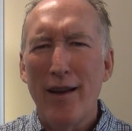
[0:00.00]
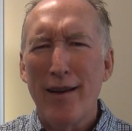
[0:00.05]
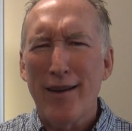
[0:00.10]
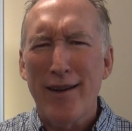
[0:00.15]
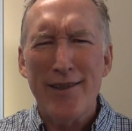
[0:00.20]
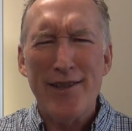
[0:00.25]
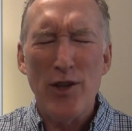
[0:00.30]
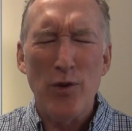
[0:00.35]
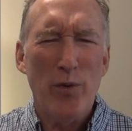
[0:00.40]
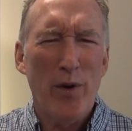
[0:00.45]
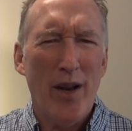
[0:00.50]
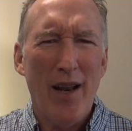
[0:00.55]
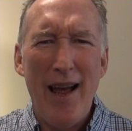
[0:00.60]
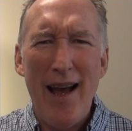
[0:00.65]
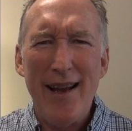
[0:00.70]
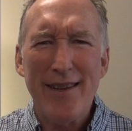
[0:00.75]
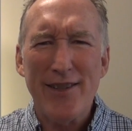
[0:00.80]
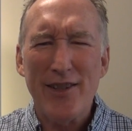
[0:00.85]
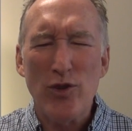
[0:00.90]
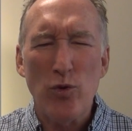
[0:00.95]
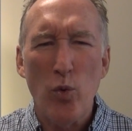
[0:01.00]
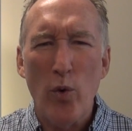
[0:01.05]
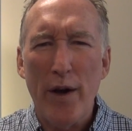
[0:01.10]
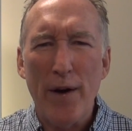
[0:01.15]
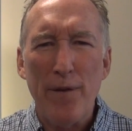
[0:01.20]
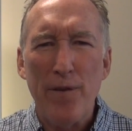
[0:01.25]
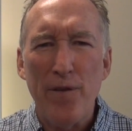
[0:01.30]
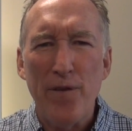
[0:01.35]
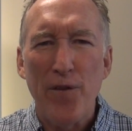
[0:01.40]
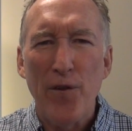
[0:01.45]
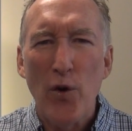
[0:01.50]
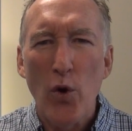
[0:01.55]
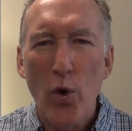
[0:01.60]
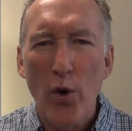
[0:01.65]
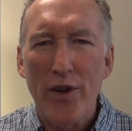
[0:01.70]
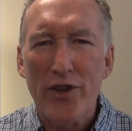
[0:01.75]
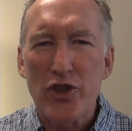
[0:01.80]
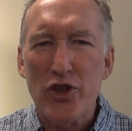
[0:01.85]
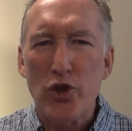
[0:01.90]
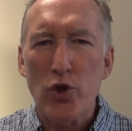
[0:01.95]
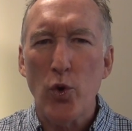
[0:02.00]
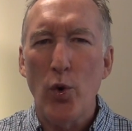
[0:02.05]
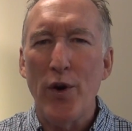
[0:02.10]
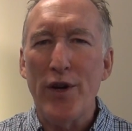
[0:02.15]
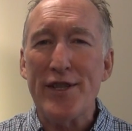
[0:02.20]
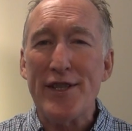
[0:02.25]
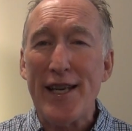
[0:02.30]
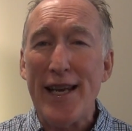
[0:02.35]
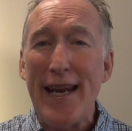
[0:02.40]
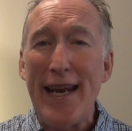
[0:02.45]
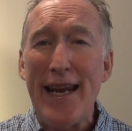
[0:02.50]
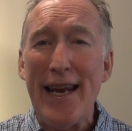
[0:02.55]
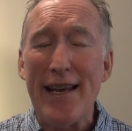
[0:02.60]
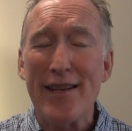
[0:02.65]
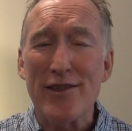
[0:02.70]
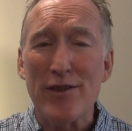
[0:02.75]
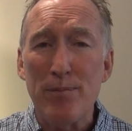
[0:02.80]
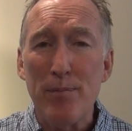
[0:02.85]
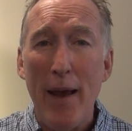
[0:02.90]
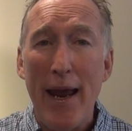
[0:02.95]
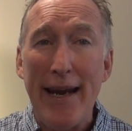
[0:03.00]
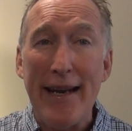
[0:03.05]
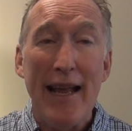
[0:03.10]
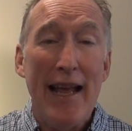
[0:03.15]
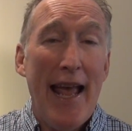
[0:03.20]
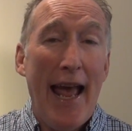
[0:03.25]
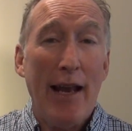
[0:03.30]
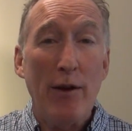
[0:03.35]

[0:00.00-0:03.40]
Because he realizes what a foolish choice he has made.